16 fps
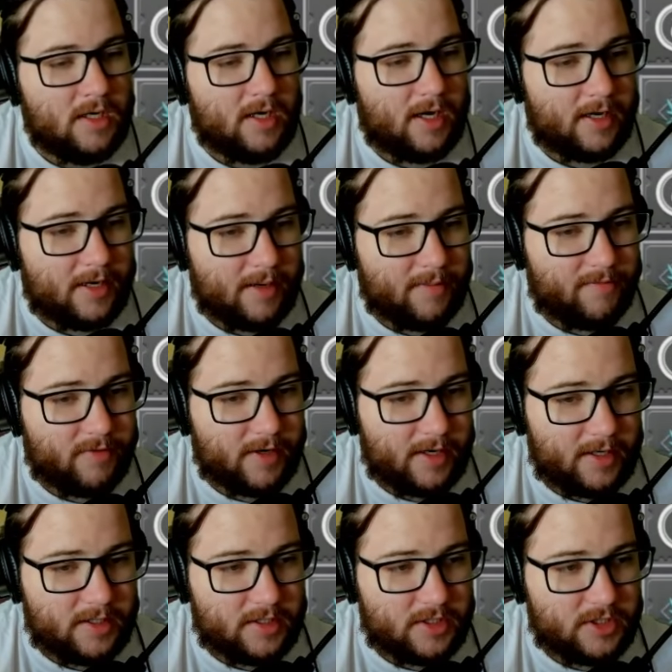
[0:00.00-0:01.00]
I kept
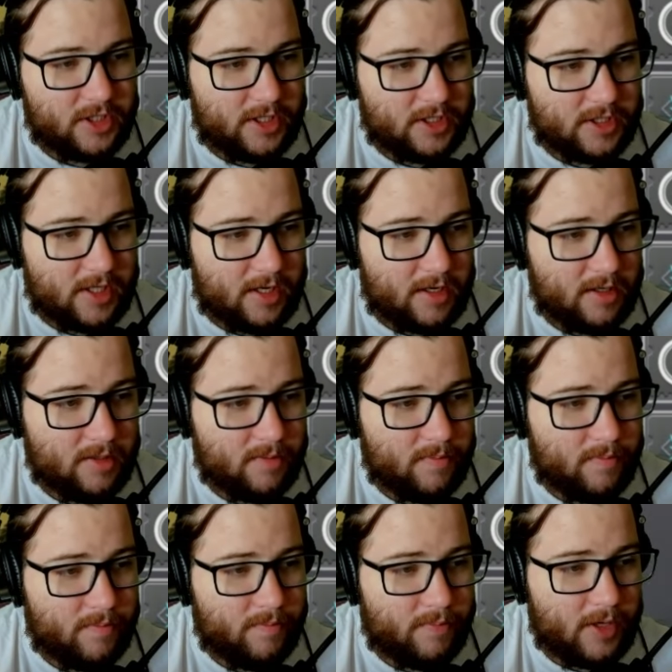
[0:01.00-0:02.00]
forgetting to change that.
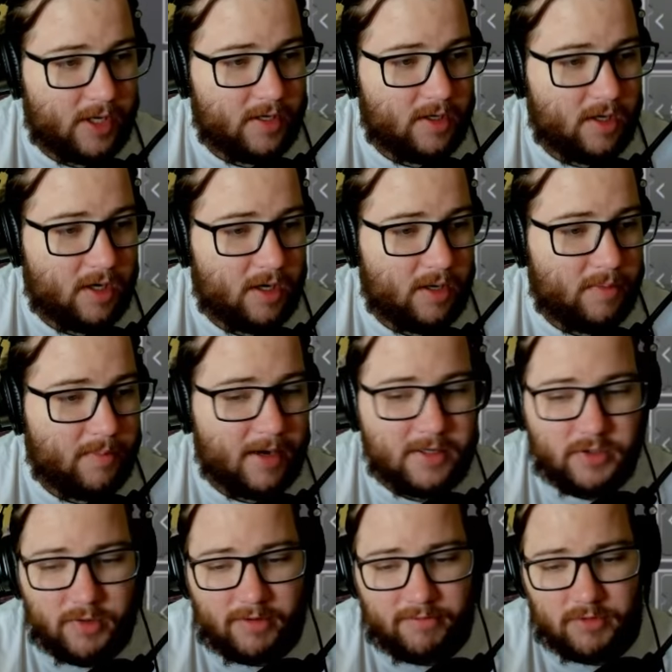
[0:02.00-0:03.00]
But I
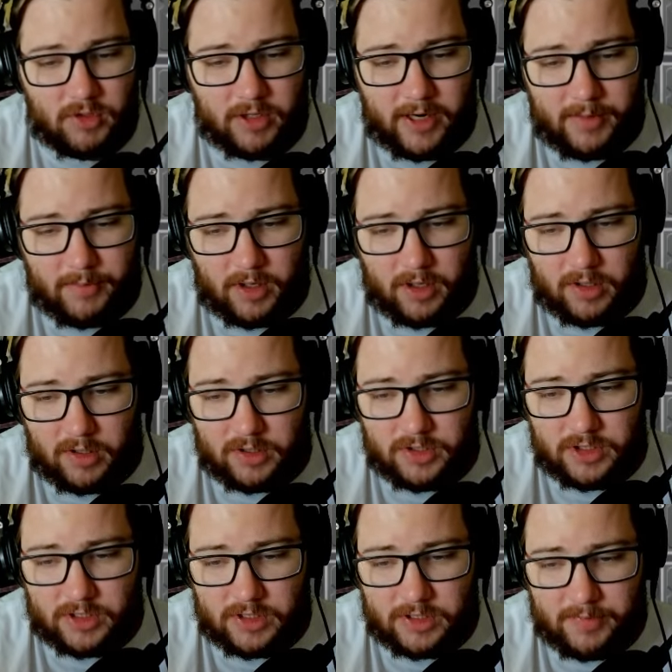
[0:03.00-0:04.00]
do have a grenade mod on
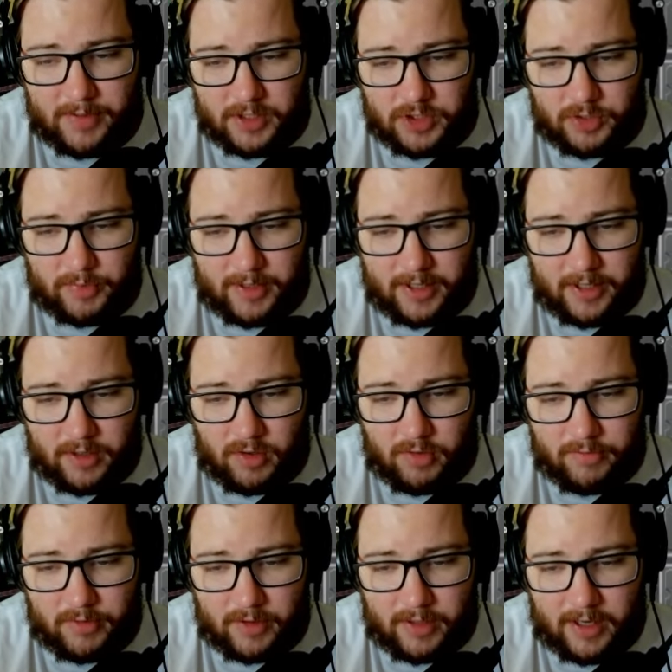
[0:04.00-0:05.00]
just to make sure we get
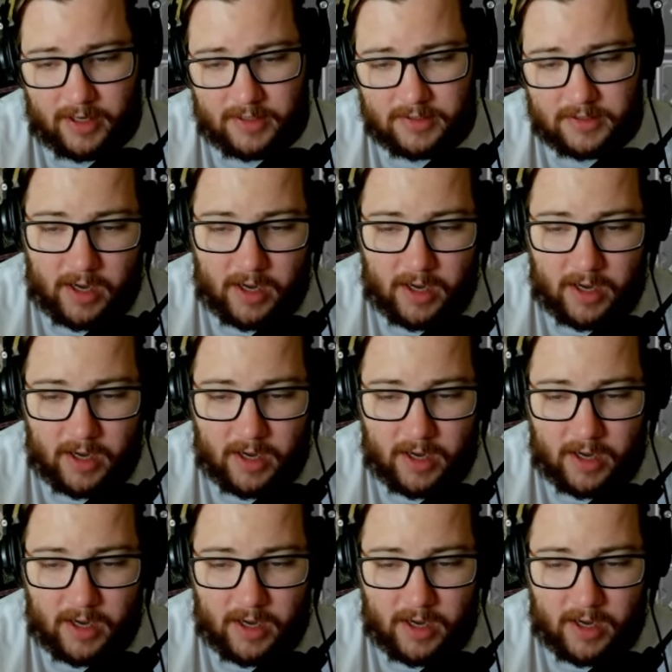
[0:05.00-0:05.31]
over that